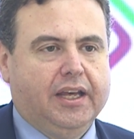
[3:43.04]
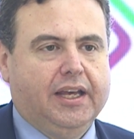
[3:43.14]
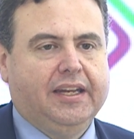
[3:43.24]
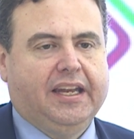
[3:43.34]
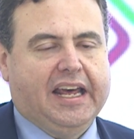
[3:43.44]

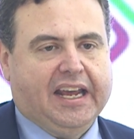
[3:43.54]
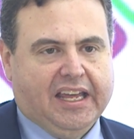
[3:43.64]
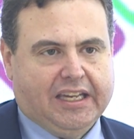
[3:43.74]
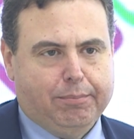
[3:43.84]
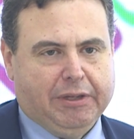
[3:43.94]
in an
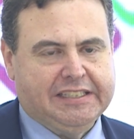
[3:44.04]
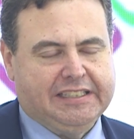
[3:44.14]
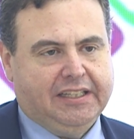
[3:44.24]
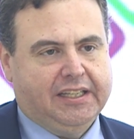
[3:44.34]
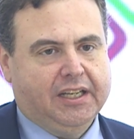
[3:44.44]
academic
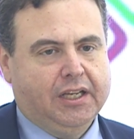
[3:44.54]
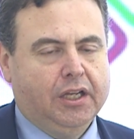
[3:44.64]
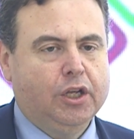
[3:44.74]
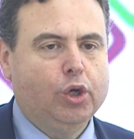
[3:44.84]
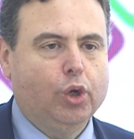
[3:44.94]

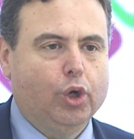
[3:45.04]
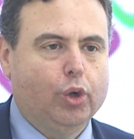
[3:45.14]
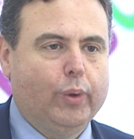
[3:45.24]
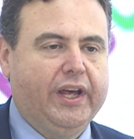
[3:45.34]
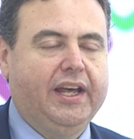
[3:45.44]
setting,
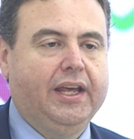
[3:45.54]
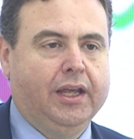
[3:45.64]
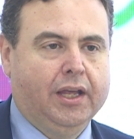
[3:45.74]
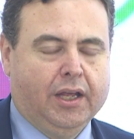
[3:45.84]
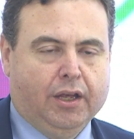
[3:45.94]

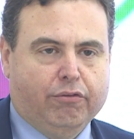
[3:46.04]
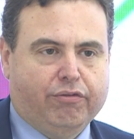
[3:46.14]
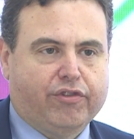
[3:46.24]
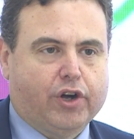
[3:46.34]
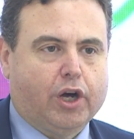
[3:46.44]
away
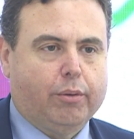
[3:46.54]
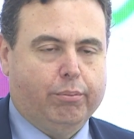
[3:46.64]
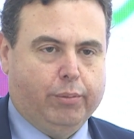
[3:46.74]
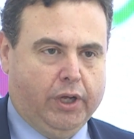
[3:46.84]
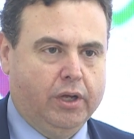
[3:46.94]

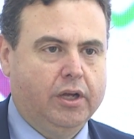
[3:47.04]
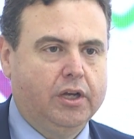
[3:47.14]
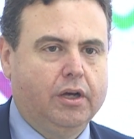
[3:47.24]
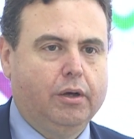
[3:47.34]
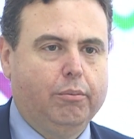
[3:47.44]
from
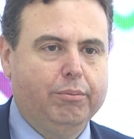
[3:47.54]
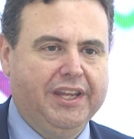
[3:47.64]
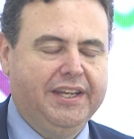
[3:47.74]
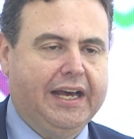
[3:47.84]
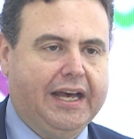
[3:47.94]

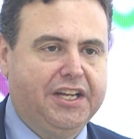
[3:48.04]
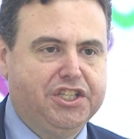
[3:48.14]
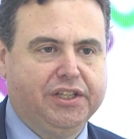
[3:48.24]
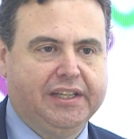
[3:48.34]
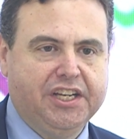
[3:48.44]
media
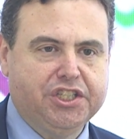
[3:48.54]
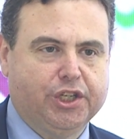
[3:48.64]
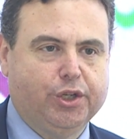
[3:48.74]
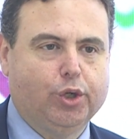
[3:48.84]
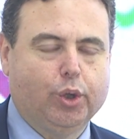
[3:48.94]

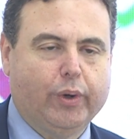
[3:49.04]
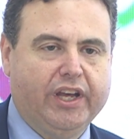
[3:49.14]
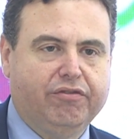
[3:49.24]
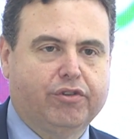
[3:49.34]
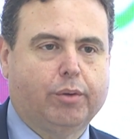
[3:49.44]
agitation,
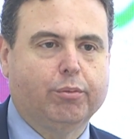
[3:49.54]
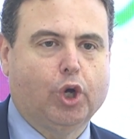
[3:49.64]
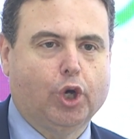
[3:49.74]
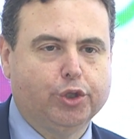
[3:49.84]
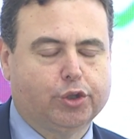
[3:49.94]
away
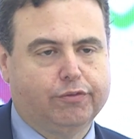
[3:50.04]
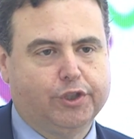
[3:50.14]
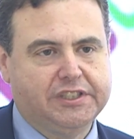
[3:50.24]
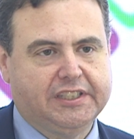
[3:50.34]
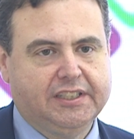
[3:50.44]
from
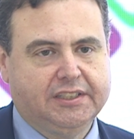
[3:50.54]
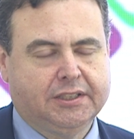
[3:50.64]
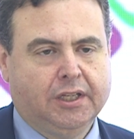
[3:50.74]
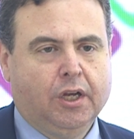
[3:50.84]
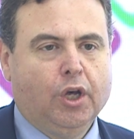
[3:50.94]

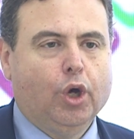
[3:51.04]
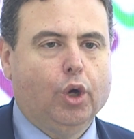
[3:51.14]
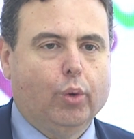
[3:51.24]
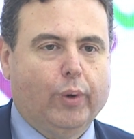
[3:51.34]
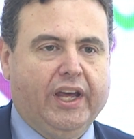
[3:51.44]
controversies,
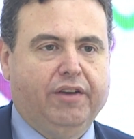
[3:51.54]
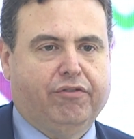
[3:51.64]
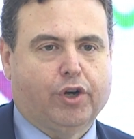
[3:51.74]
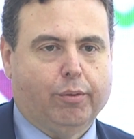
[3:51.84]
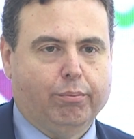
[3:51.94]
away
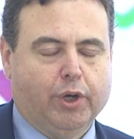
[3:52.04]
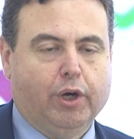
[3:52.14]
from